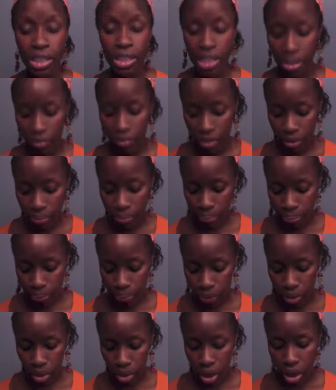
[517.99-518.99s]
leave-in
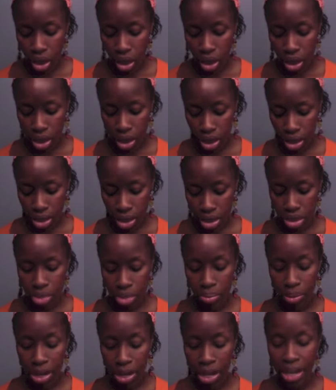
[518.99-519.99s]
is
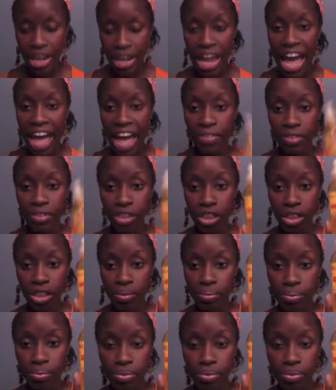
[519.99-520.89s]
my Apogee.